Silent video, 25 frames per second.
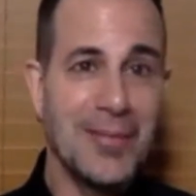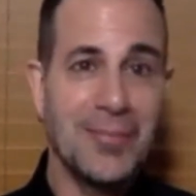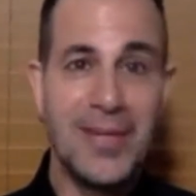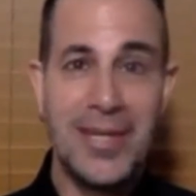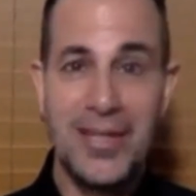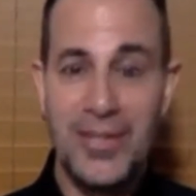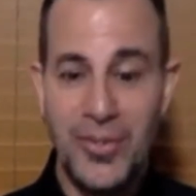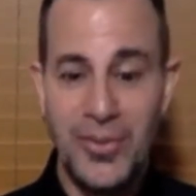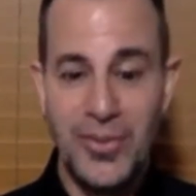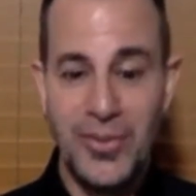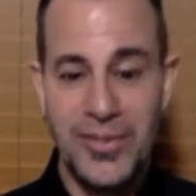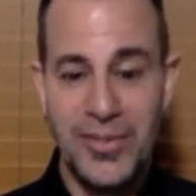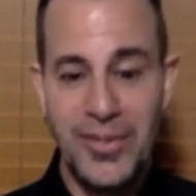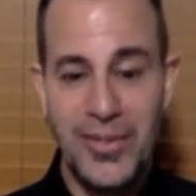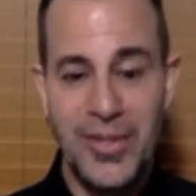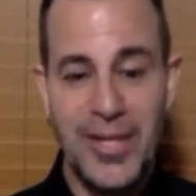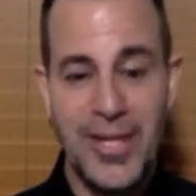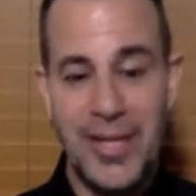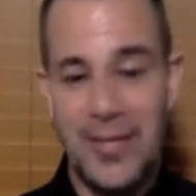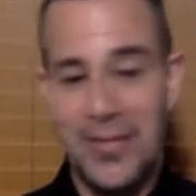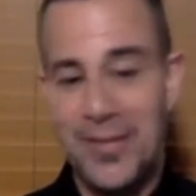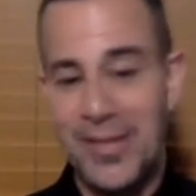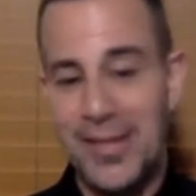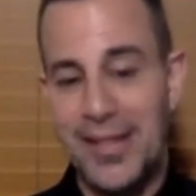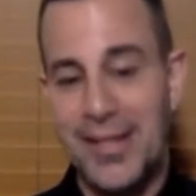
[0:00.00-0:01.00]
I mean, you got
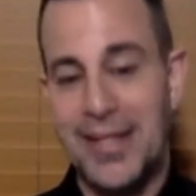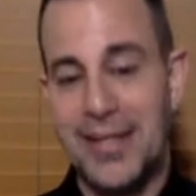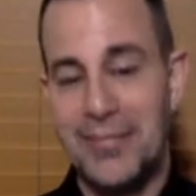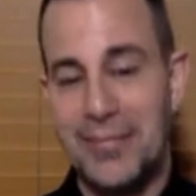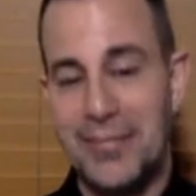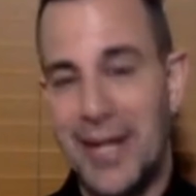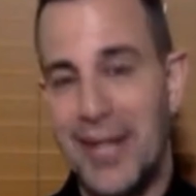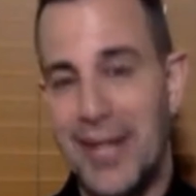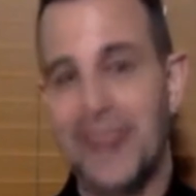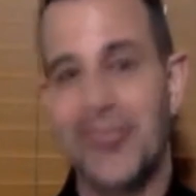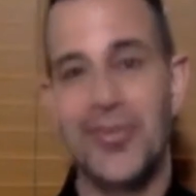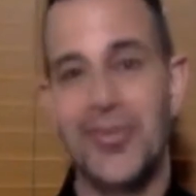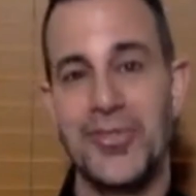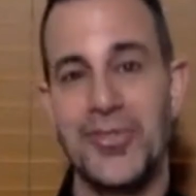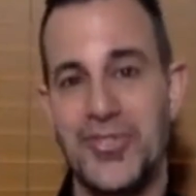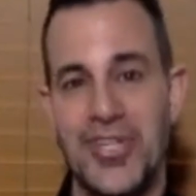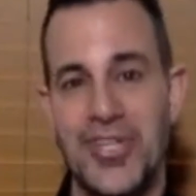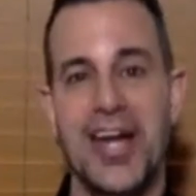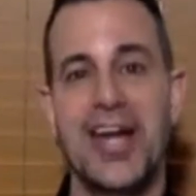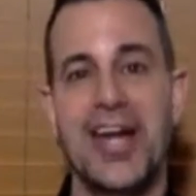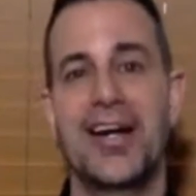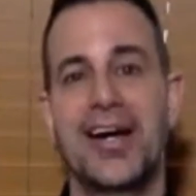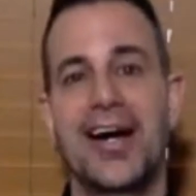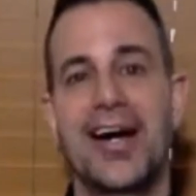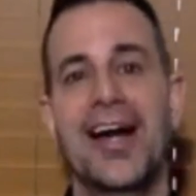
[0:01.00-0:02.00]
to be like a master
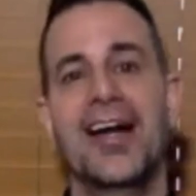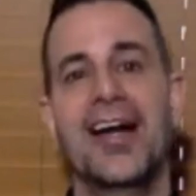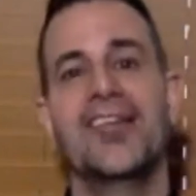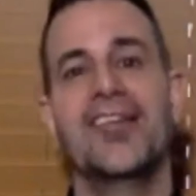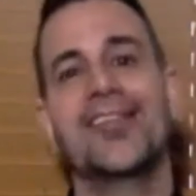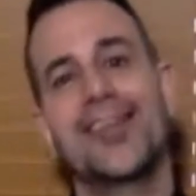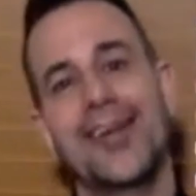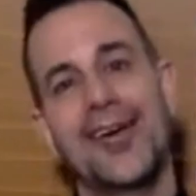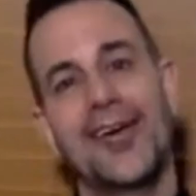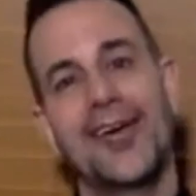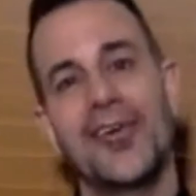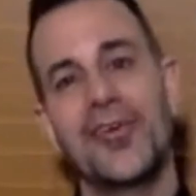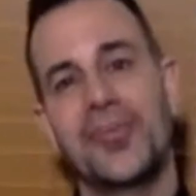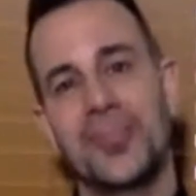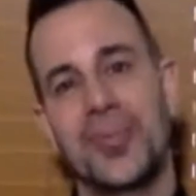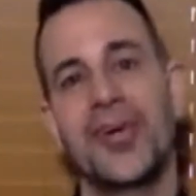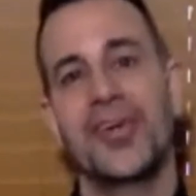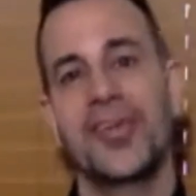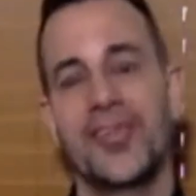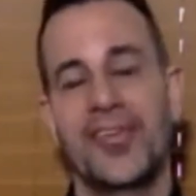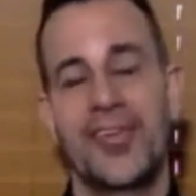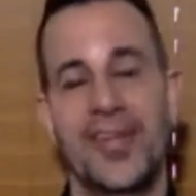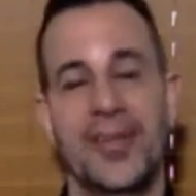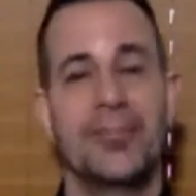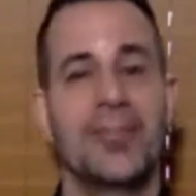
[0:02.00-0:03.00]
Jedi
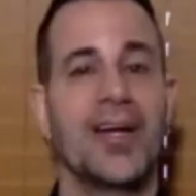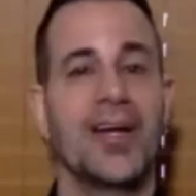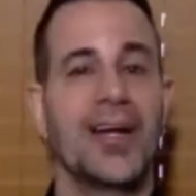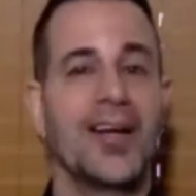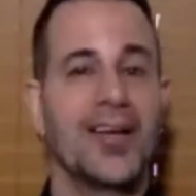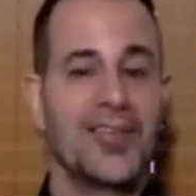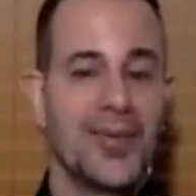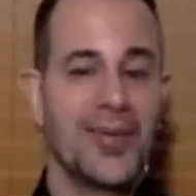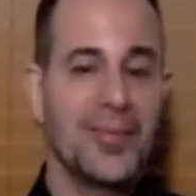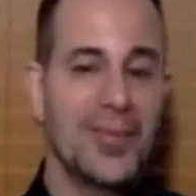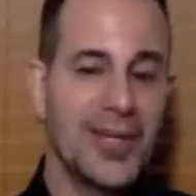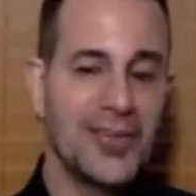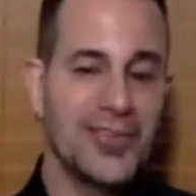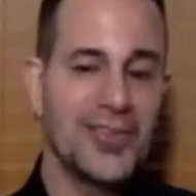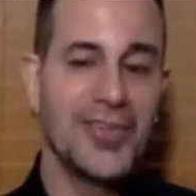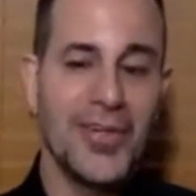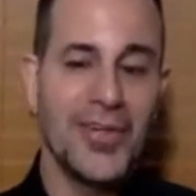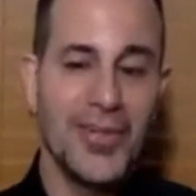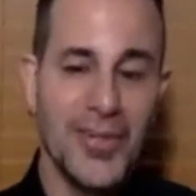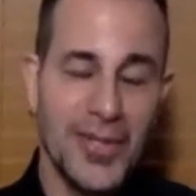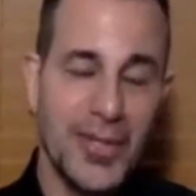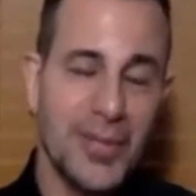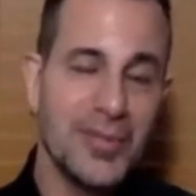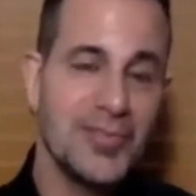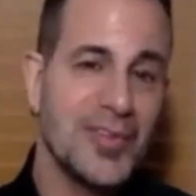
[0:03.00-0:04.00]
salesperson, but as I mentioned
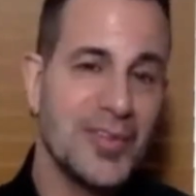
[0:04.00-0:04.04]
earlier,